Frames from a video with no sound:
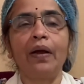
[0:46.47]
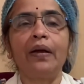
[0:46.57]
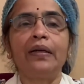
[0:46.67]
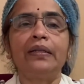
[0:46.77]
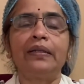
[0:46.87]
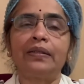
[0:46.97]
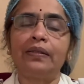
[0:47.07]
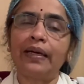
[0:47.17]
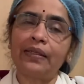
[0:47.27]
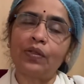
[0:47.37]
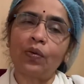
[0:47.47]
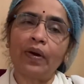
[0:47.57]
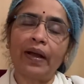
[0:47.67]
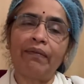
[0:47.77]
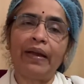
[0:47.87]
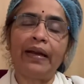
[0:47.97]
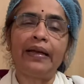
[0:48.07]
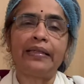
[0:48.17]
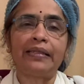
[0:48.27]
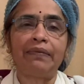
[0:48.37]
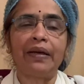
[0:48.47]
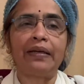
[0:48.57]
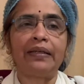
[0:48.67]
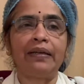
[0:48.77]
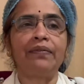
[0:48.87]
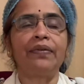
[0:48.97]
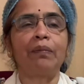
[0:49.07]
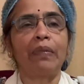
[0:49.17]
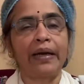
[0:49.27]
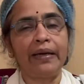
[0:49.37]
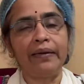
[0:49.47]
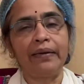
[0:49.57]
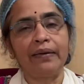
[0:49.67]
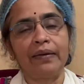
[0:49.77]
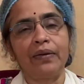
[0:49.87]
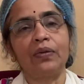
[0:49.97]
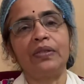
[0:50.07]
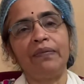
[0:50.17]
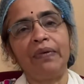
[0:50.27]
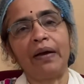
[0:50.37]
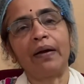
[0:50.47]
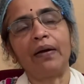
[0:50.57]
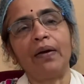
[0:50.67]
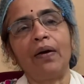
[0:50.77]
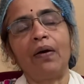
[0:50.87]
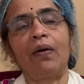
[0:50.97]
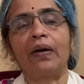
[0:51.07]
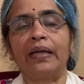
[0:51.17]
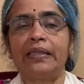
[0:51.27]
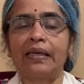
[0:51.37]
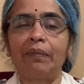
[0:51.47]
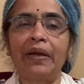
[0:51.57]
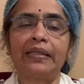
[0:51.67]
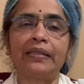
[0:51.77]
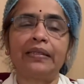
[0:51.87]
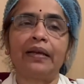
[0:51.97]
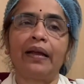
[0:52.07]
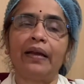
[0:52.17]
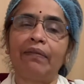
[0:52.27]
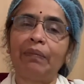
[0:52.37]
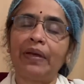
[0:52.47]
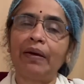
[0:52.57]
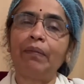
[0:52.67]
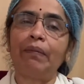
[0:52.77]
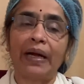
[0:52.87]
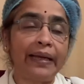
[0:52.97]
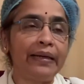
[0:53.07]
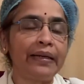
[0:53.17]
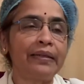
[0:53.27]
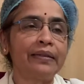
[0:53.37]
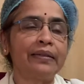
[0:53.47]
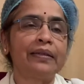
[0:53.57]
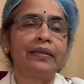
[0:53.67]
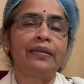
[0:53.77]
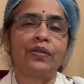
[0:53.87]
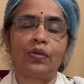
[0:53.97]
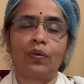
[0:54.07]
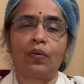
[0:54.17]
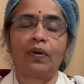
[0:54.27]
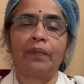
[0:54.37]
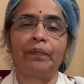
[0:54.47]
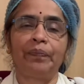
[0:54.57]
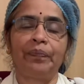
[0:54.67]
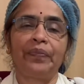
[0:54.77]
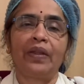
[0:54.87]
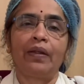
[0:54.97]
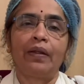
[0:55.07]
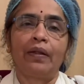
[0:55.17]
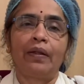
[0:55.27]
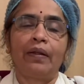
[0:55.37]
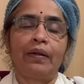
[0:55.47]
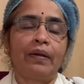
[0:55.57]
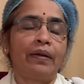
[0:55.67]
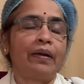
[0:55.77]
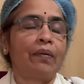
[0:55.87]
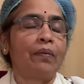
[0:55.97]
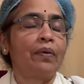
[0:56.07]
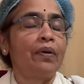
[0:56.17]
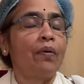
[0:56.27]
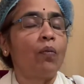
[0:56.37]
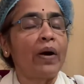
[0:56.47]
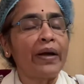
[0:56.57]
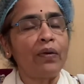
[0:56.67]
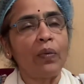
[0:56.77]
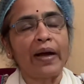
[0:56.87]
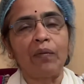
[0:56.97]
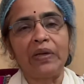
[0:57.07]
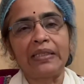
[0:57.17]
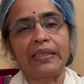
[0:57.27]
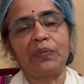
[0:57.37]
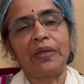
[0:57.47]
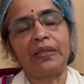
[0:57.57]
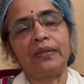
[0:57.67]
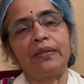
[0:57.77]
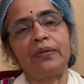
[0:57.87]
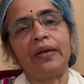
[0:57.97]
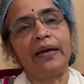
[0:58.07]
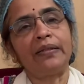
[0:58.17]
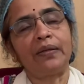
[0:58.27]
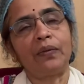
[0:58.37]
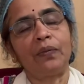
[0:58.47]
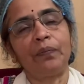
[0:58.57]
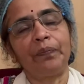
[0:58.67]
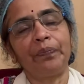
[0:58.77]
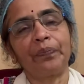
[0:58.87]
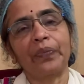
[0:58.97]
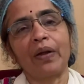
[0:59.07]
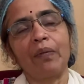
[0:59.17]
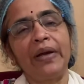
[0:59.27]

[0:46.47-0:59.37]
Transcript: That stroke can vary in severity from mild to severe, or in some cases it can even be a malignant stroke. Now, why do we admit such patients to the ICU?